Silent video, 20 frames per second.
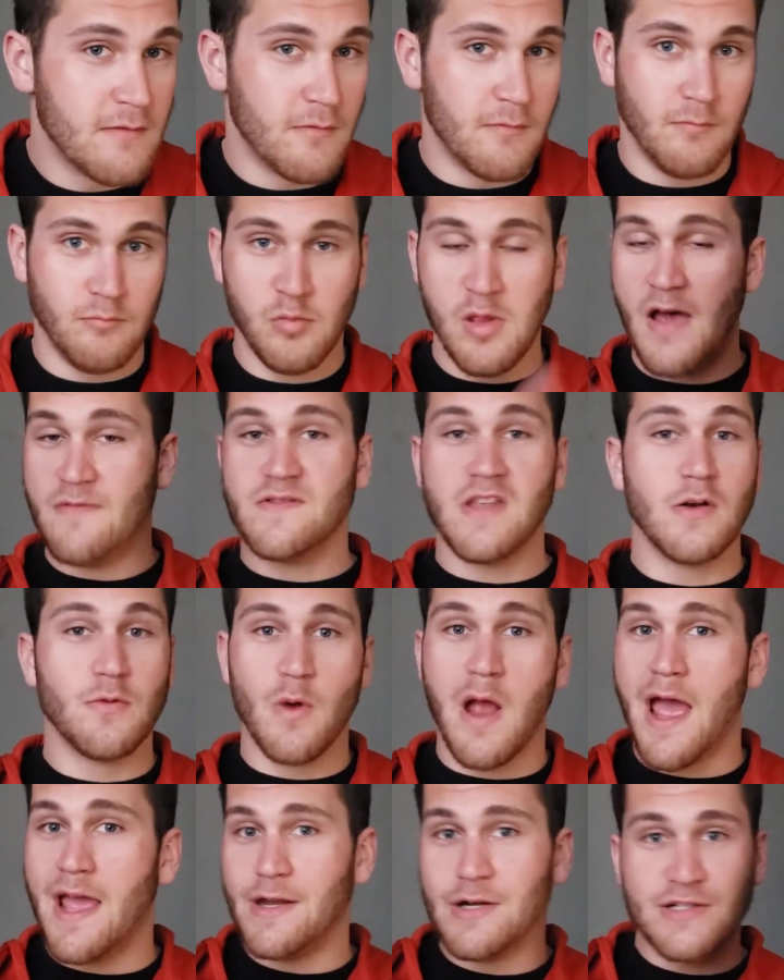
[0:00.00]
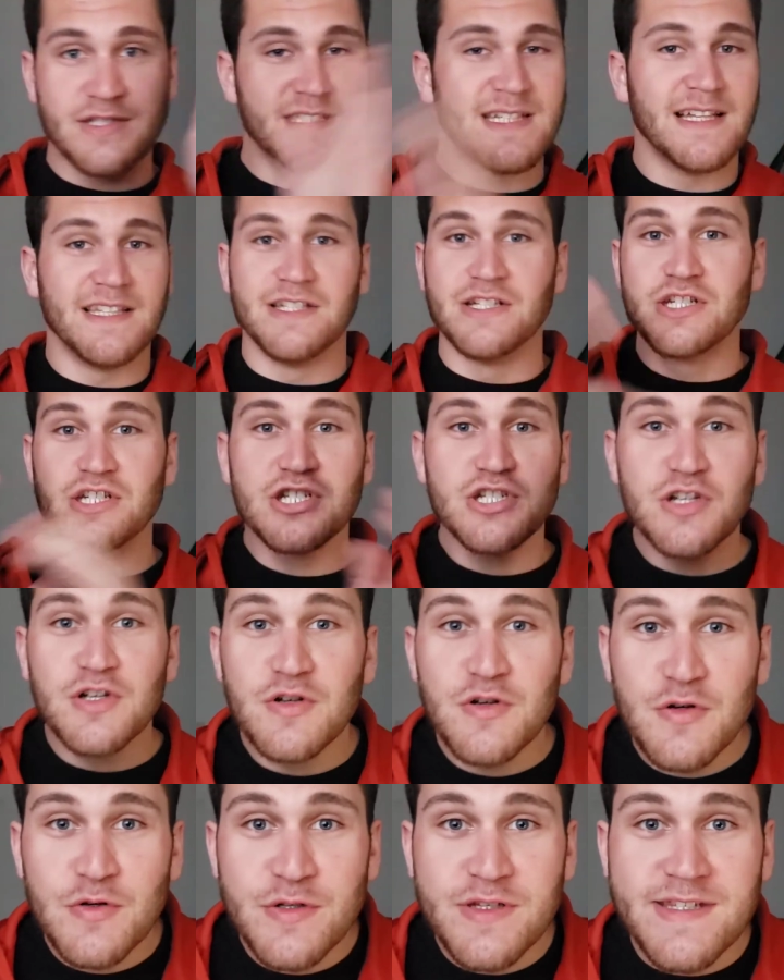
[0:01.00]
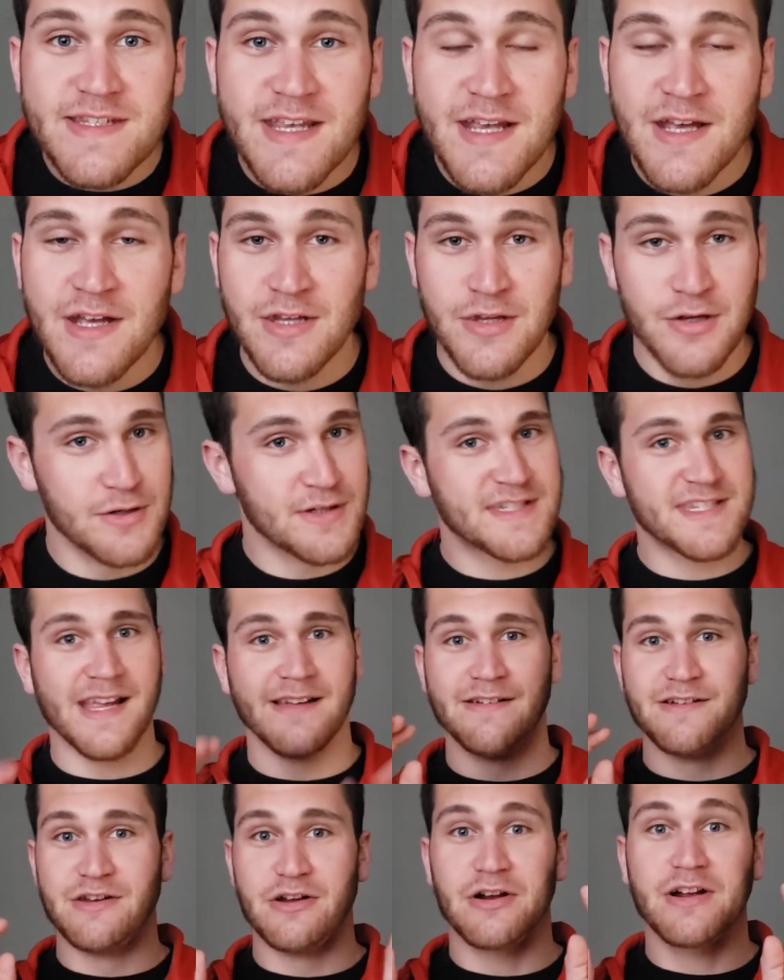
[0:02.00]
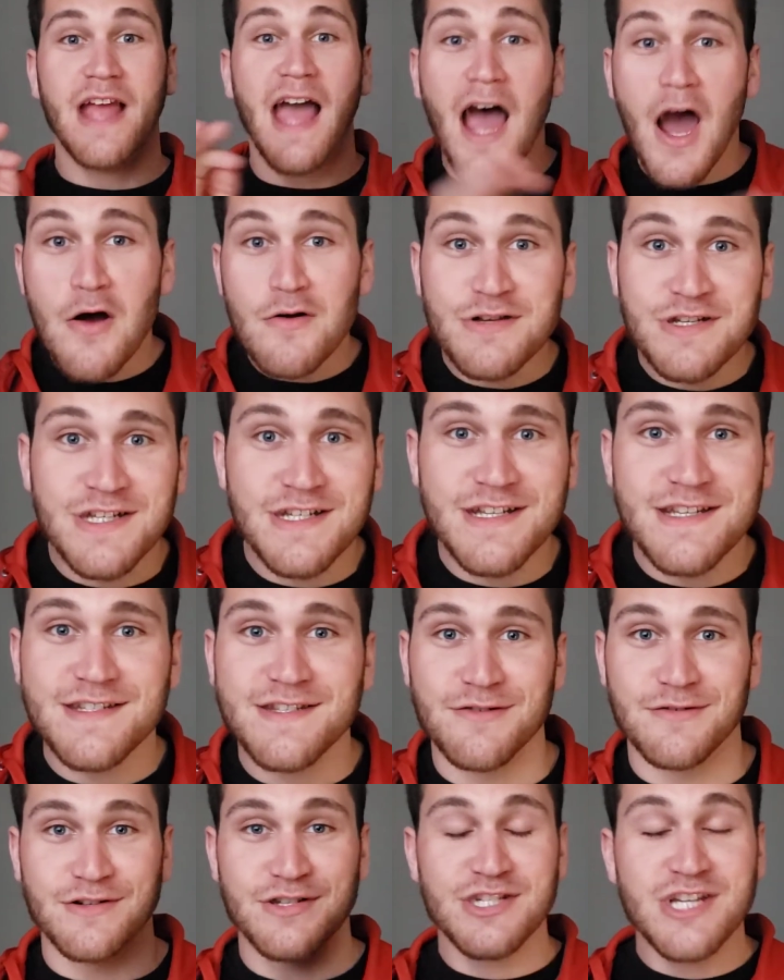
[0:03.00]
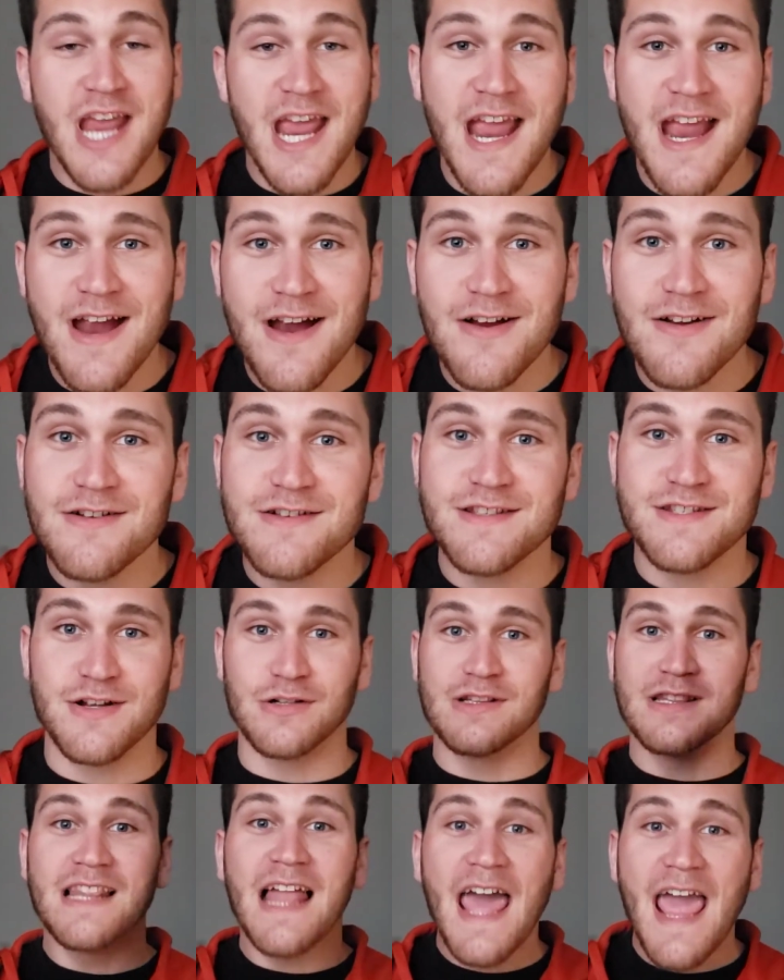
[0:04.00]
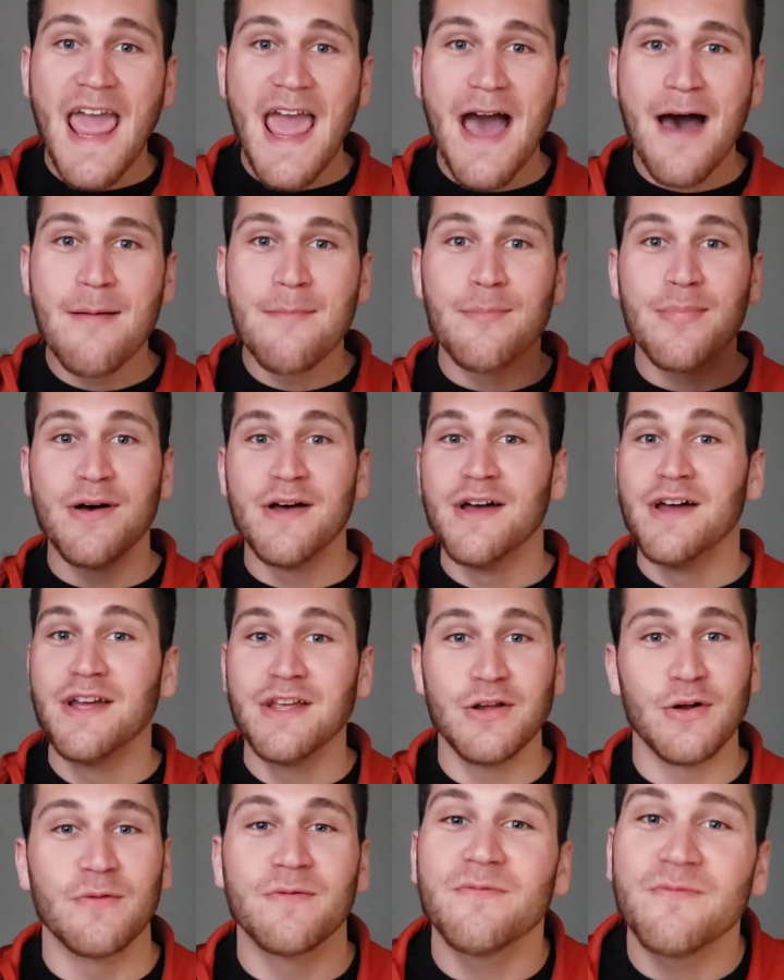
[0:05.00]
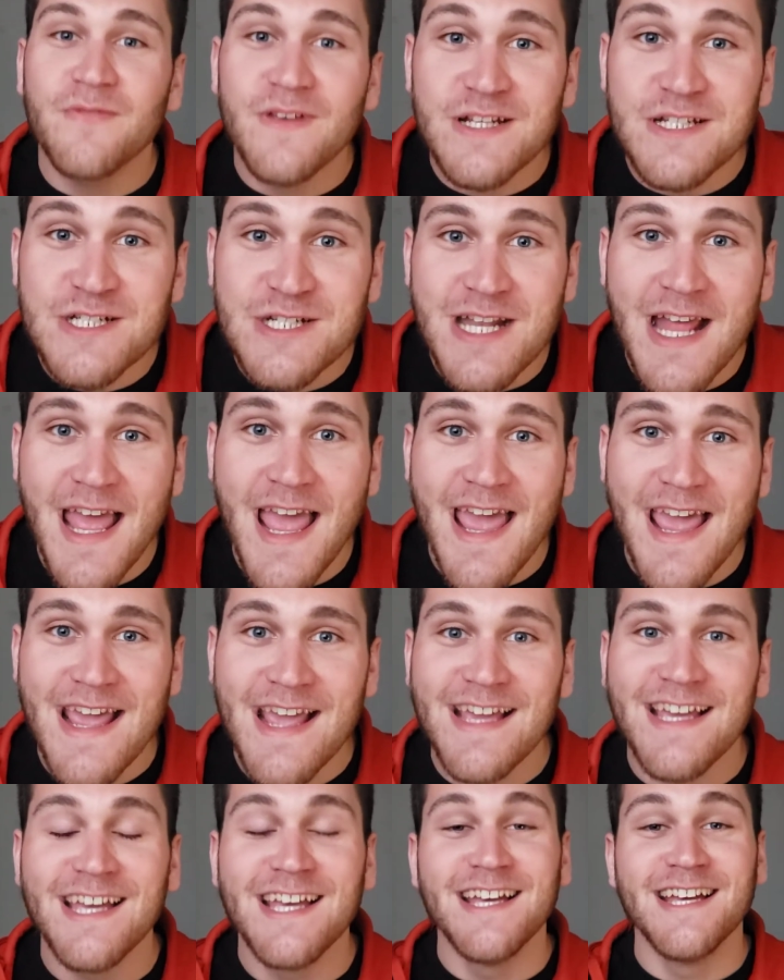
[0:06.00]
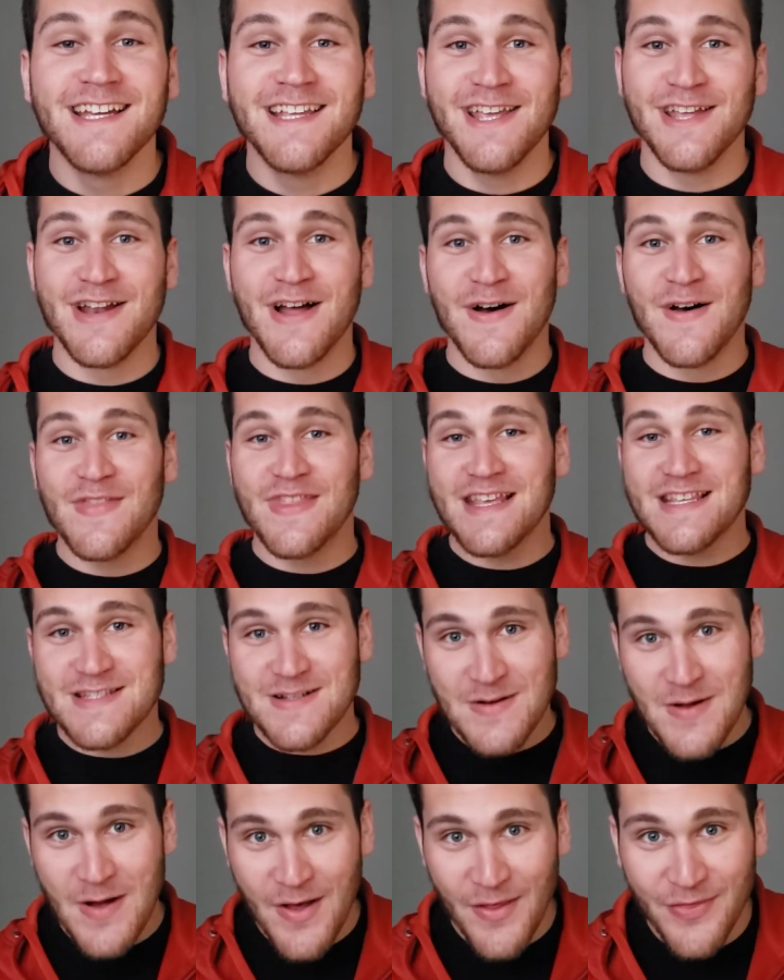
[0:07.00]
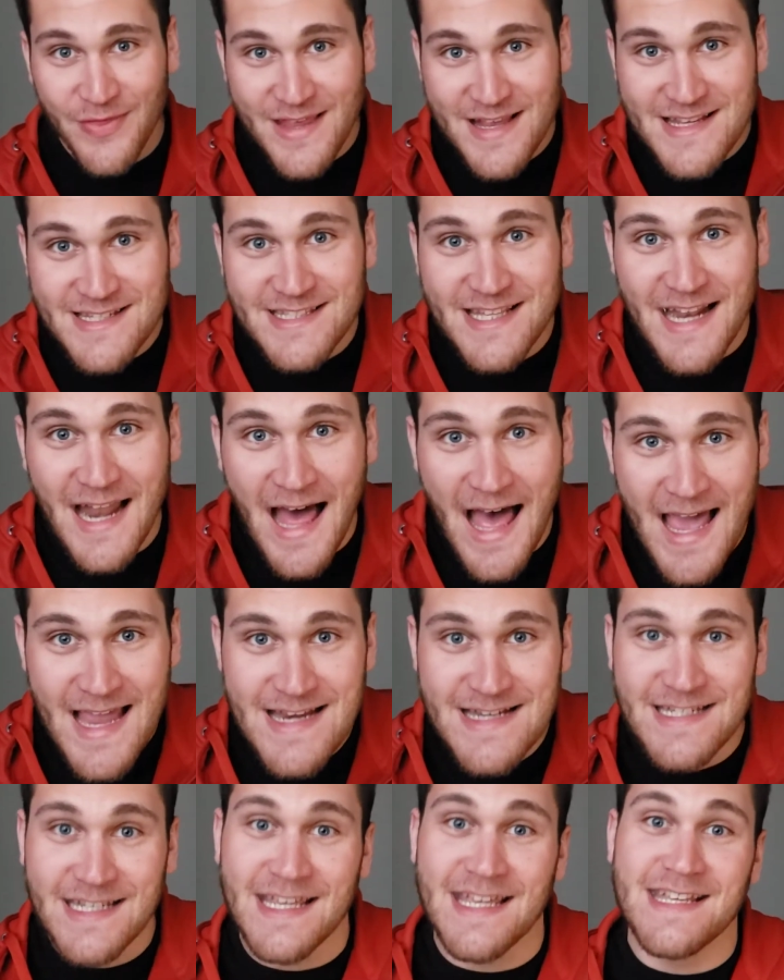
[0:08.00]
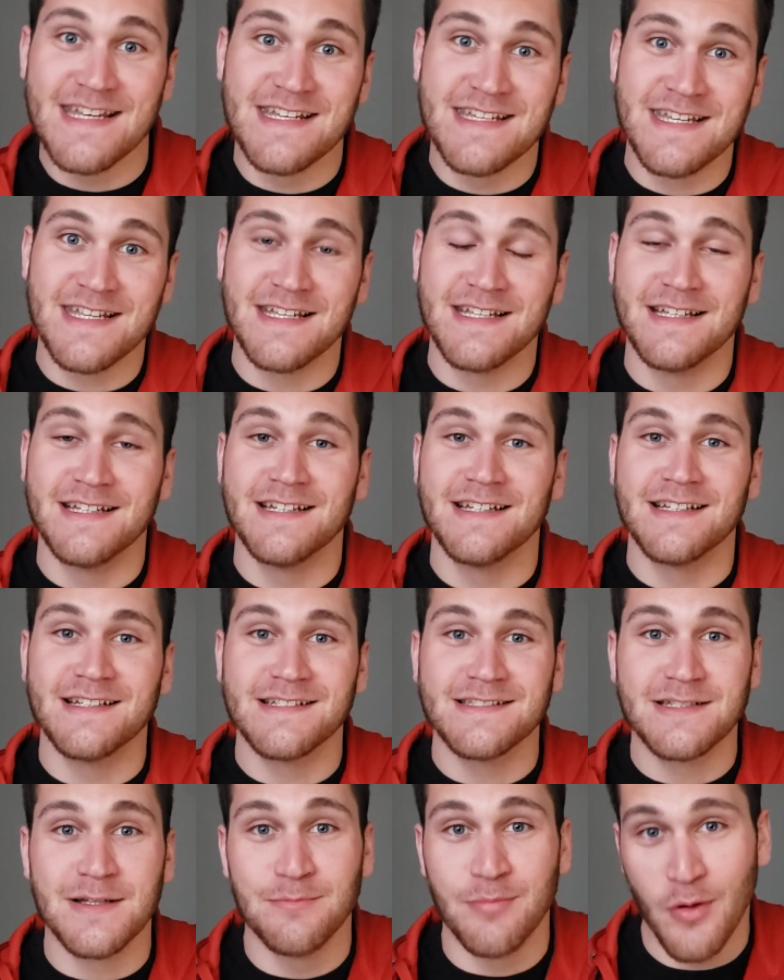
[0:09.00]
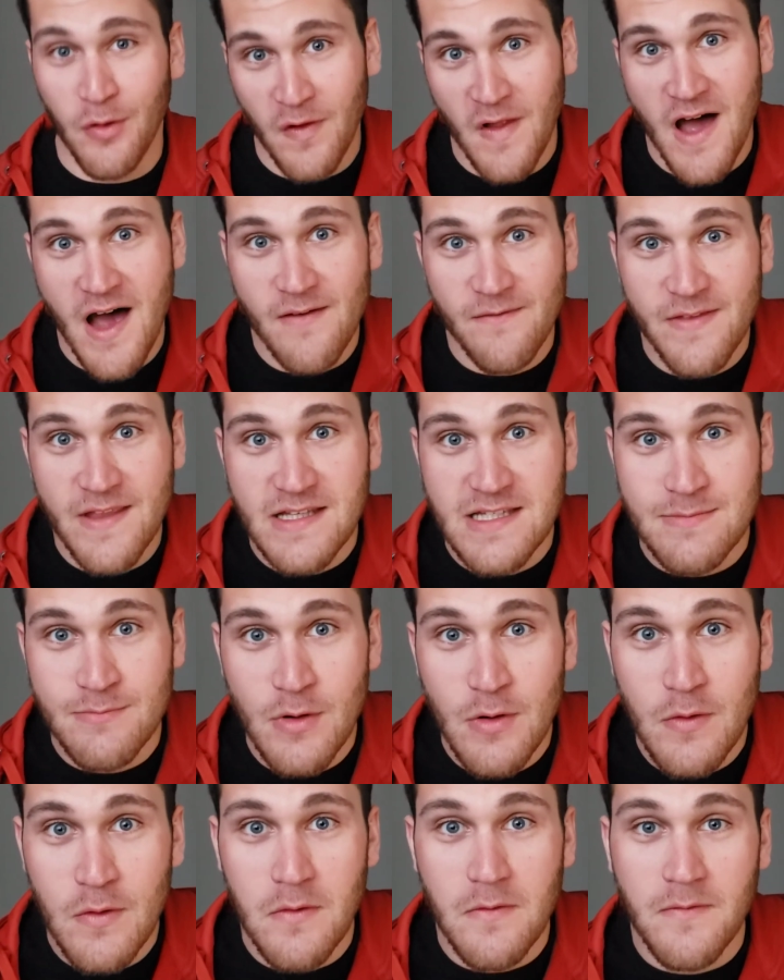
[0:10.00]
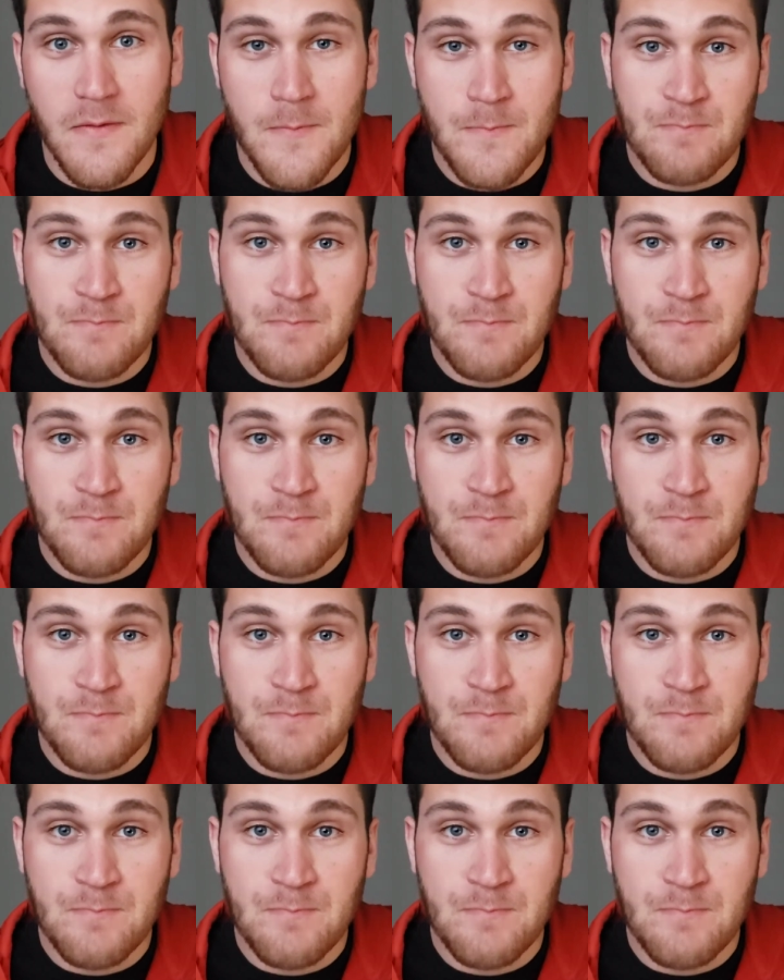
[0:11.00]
Left and right, you're selling shoes, you're selling your couches, your chairs, your lamp, your fish tank. These are all things that I did to pull off this move.